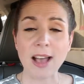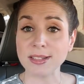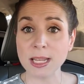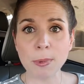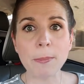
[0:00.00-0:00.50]
I've
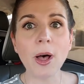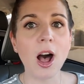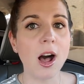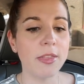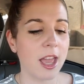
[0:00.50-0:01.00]
seen people
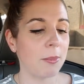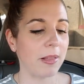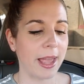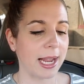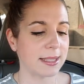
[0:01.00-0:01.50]
haul them.
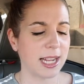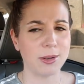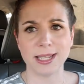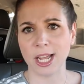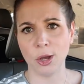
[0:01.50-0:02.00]
And like I said, I
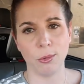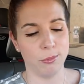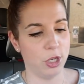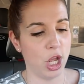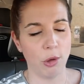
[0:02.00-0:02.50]
was like, oh
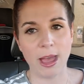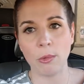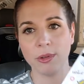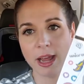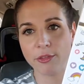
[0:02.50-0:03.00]
no, that
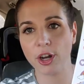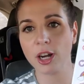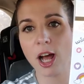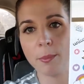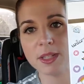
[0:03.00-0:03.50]
will
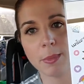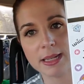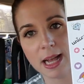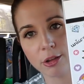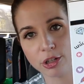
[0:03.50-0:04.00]
never come to my
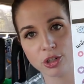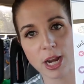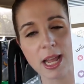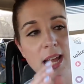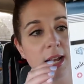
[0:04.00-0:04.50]
Dollar
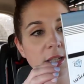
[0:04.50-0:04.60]
Tree.